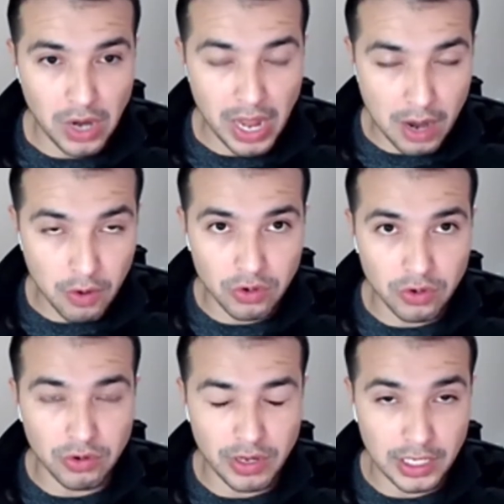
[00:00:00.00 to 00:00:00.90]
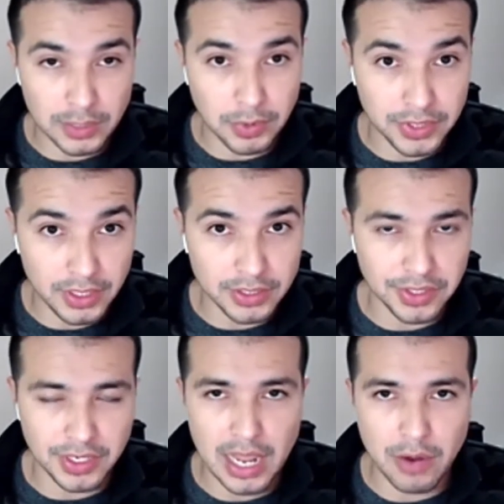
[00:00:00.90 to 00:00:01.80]
our expertise
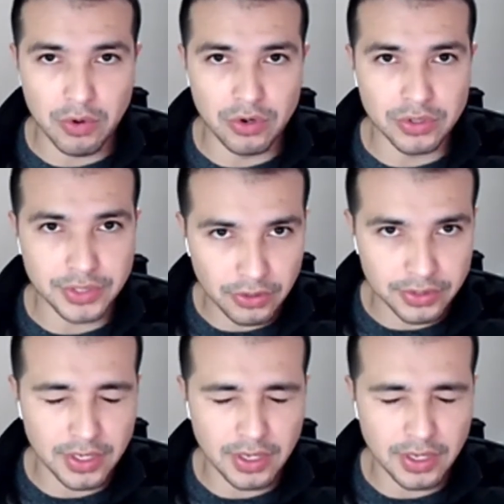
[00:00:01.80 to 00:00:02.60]
and our skill set.